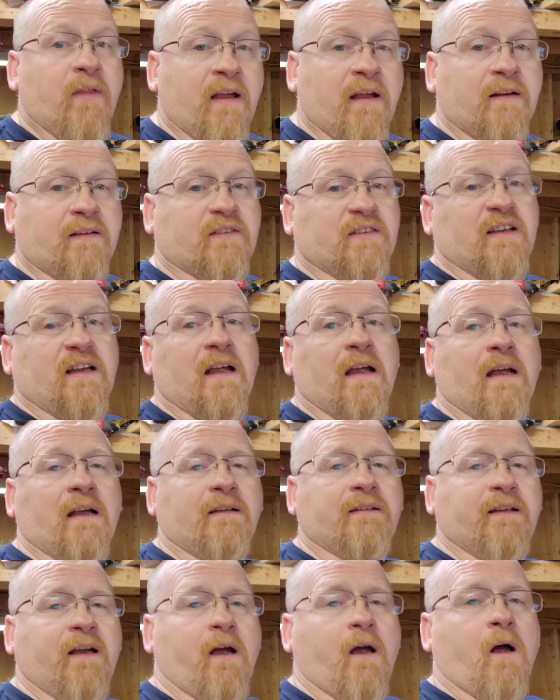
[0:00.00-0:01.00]
this
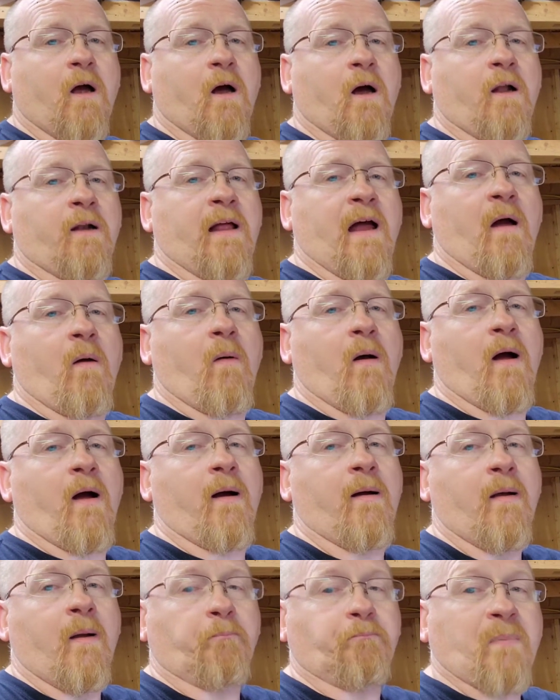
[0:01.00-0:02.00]

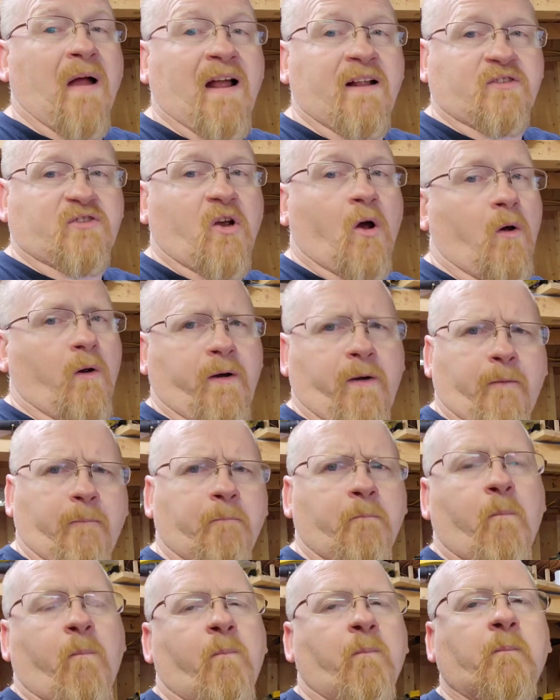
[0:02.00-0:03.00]
bandsaw here.
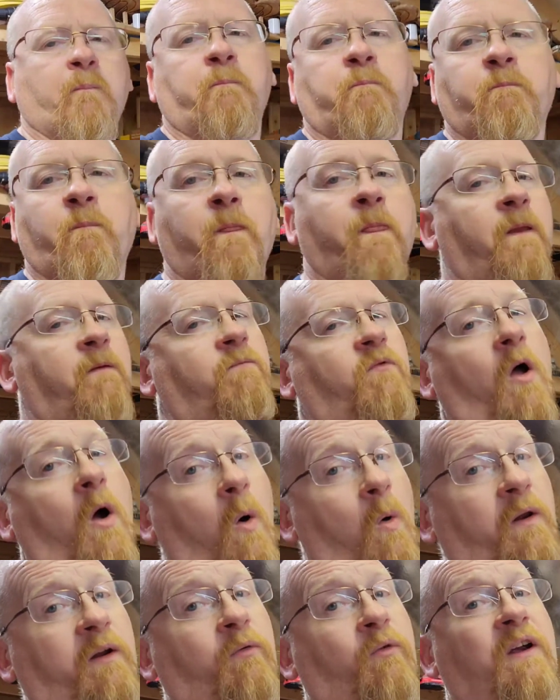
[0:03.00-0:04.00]
The
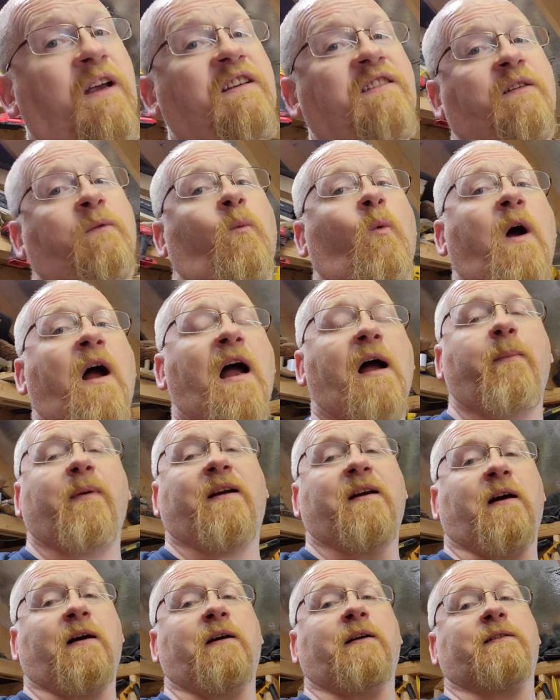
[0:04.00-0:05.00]
only reason why,
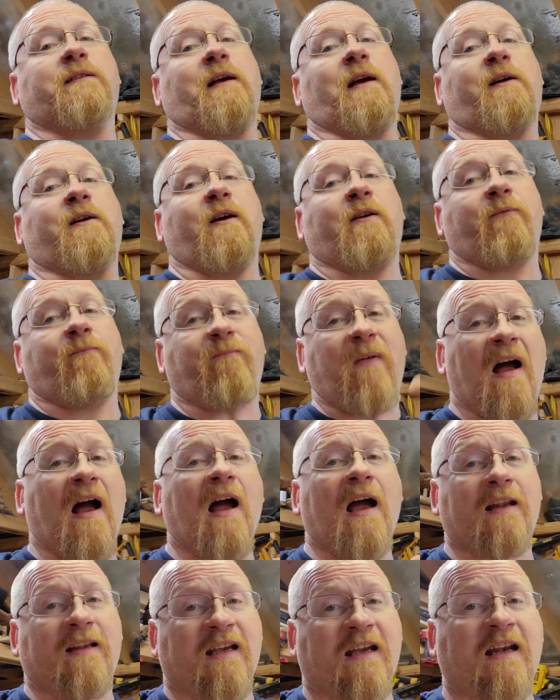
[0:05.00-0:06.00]
because I couldn't
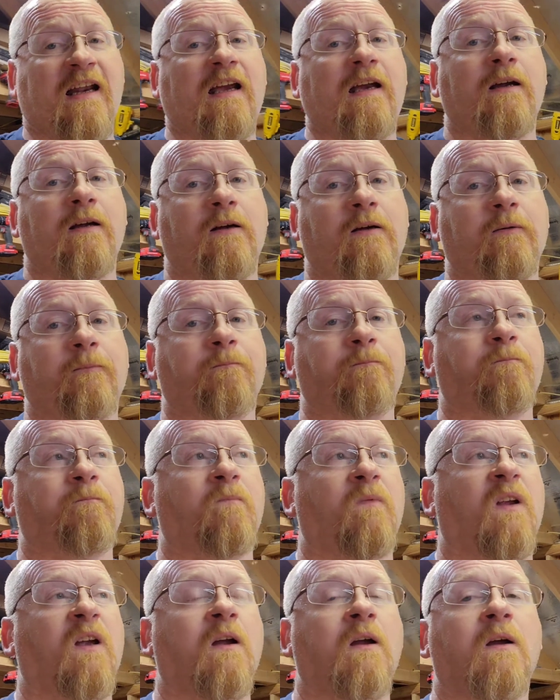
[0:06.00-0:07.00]
find any,
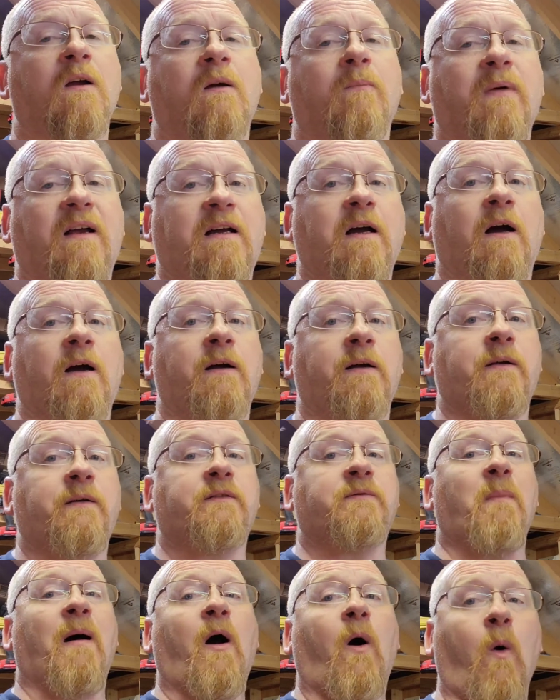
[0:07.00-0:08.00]
because
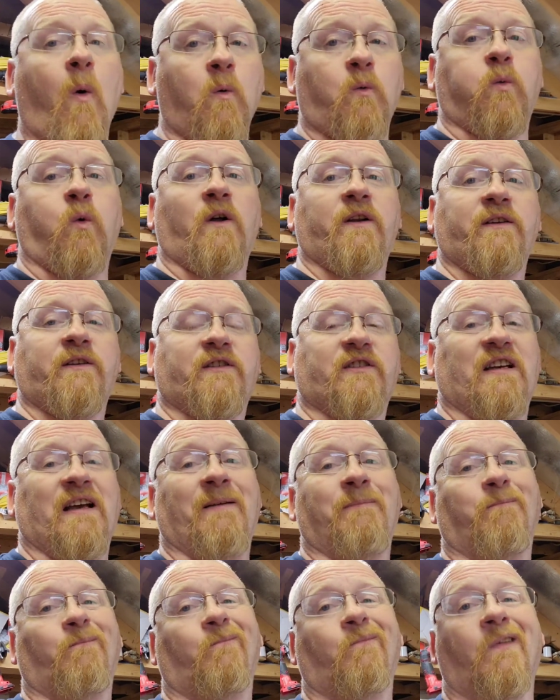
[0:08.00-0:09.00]
my old ones
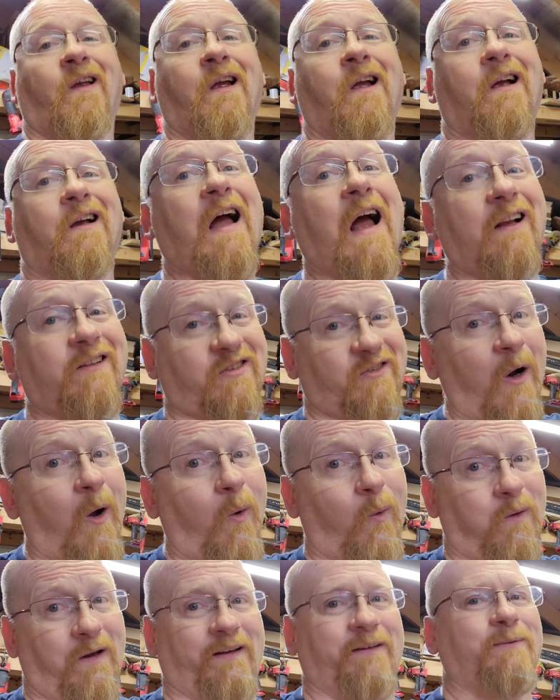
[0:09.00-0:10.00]
got
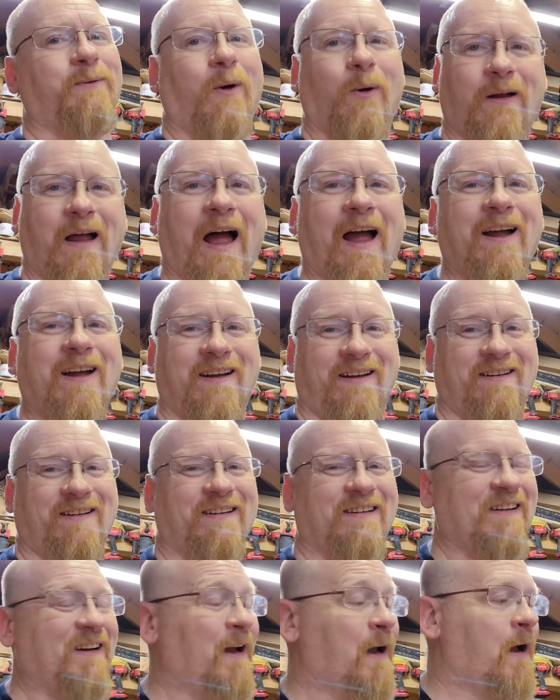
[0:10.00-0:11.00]
stolen, okay?
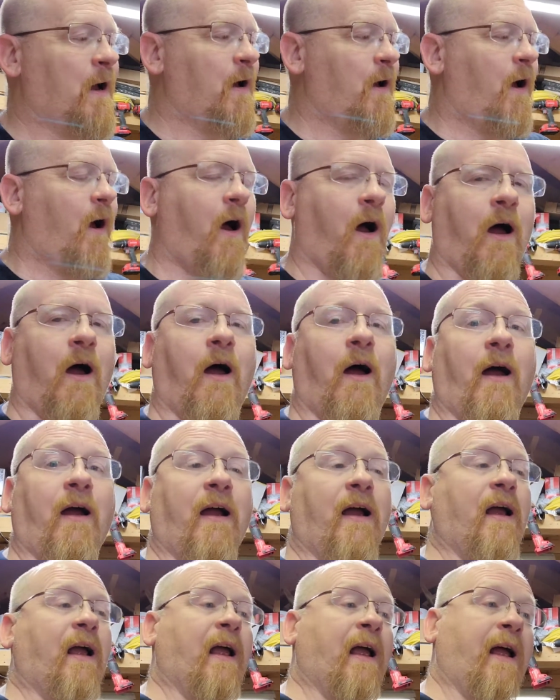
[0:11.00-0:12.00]

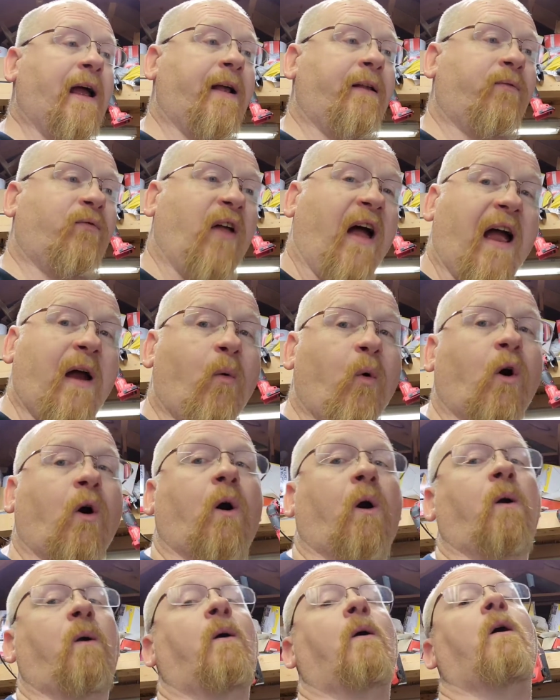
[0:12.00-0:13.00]
And they
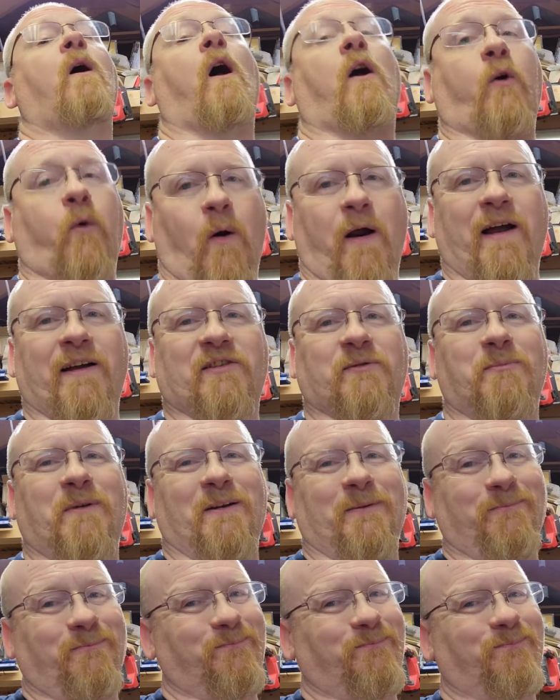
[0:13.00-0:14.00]
were a Craftsman.